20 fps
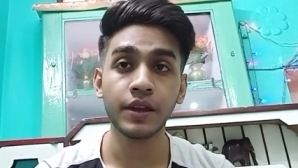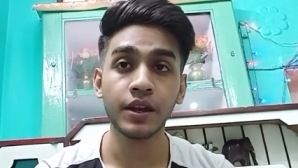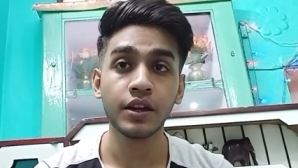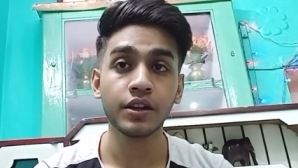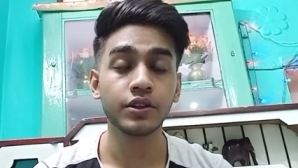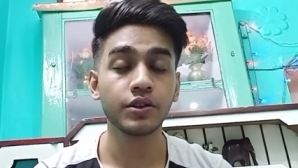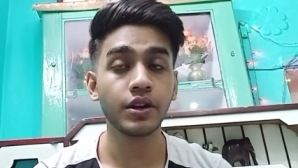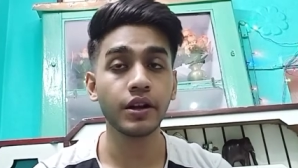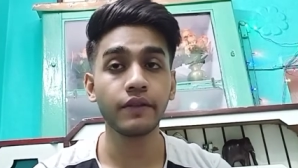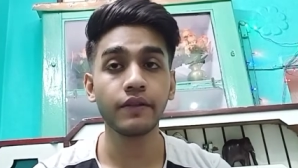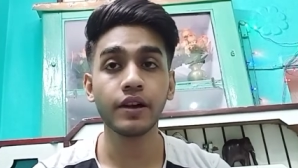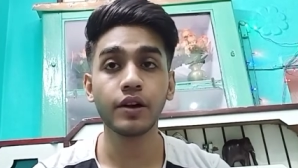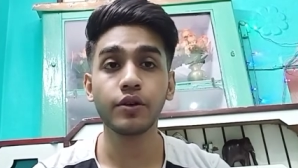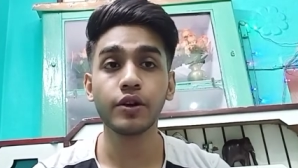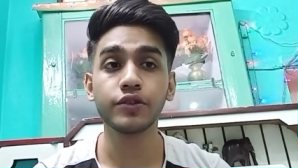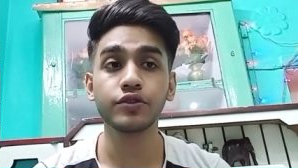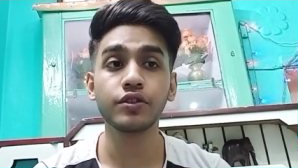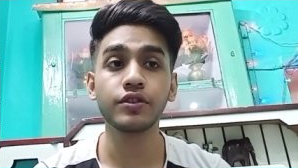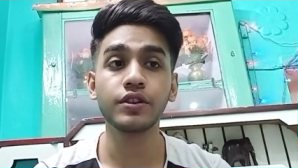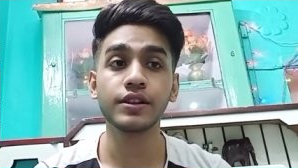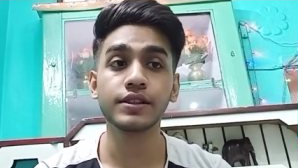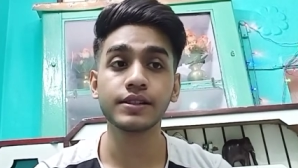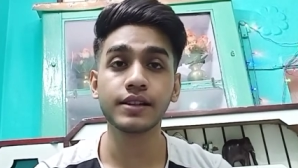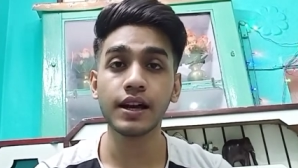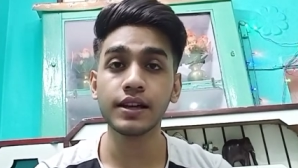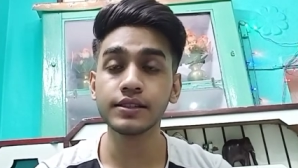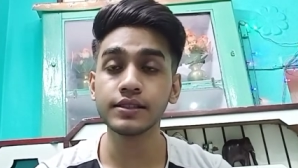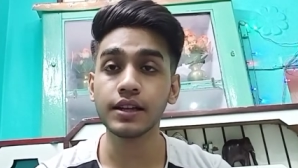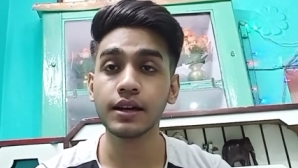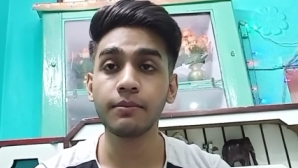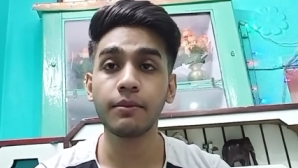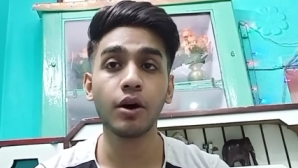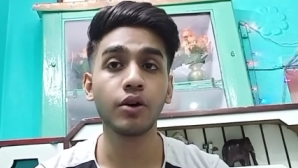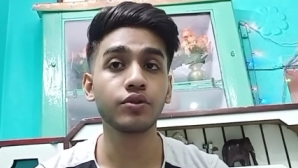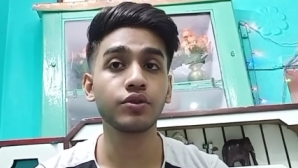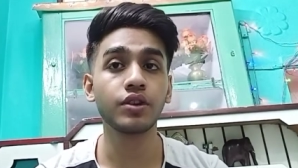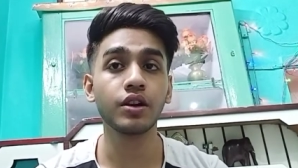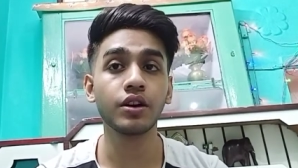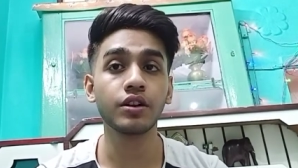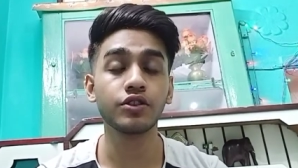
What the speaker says: Today we are going to discuss about the